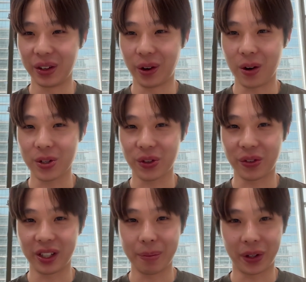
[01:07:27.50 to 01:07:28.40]
also
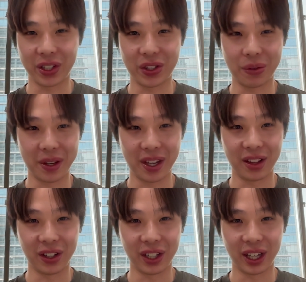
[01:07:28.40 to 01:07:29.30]
really important to be
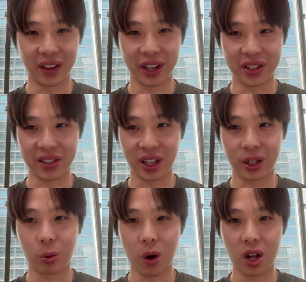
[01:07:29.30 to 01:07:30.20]
looking at things like
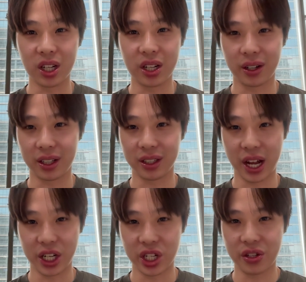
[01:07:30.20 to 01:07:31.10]
co-wallet
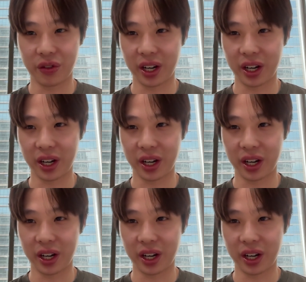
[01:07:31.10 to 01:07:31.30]
ledgers,